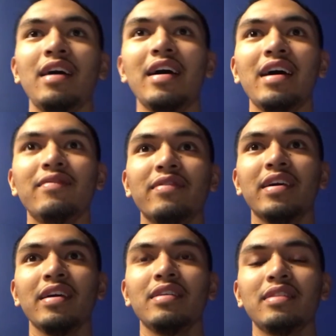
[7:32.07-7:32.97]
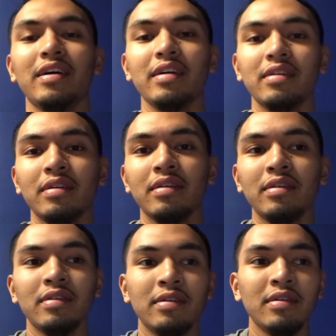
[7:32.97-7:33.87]
I advocate like
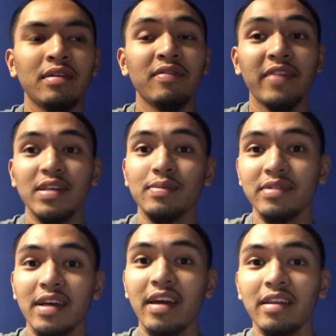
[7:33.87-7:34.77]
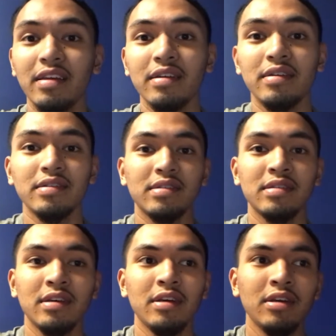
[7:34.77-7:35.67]
flexible dieting,
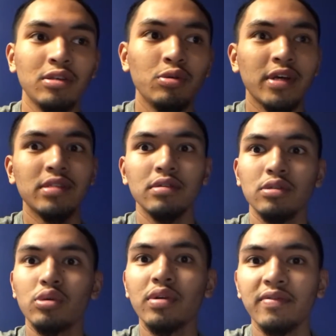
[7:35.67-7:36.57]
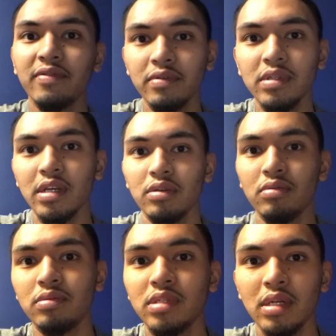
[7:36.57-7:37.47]
because you get to enjoy the foods that
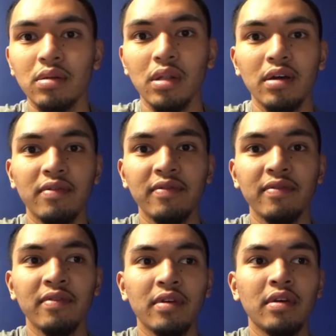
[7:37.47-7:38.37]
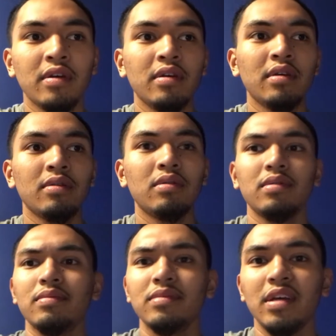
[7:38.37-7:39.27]
you still love.
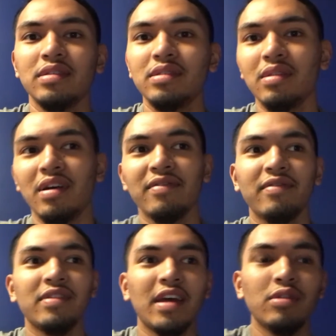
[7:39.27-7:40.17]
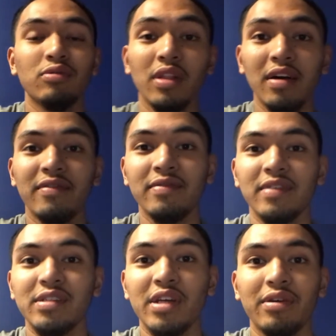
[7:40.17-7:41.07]
Well, yeah, still love, that you love
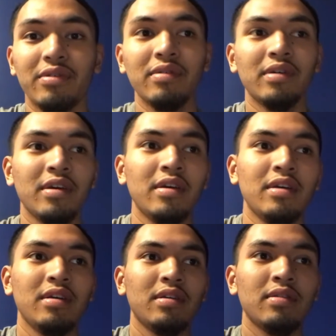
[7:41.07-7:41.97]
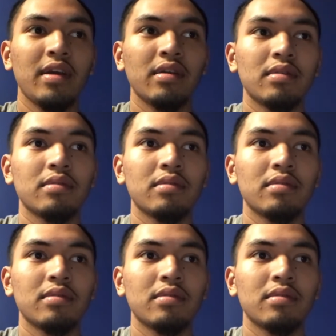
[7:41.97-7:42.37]
in general, like